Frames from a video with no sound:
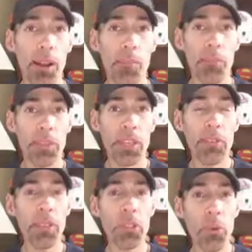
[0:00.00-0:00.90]
But
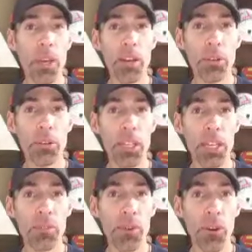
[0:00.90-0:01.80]
giving the 28-year-old
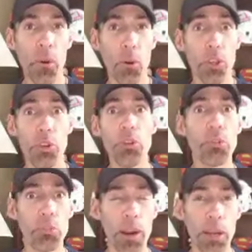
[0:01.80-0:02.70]
Sandoval
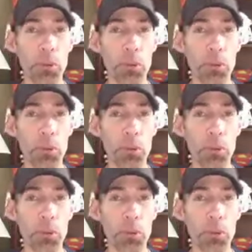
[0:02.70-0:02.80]
huge